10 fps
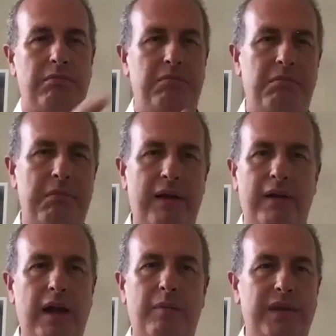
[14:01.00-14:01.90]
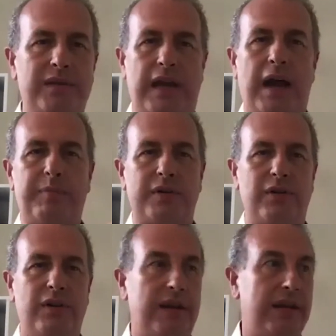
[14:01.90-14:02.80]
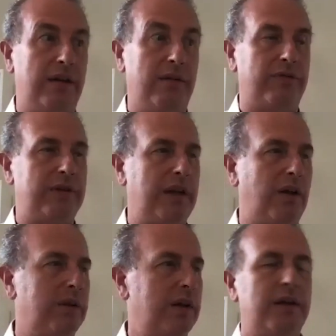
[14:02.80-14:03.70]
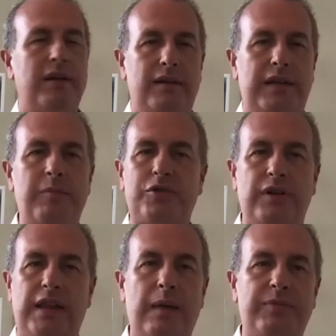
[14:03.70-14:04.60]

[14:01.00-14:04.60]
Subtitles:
marry up this opportunity of, chemistry labs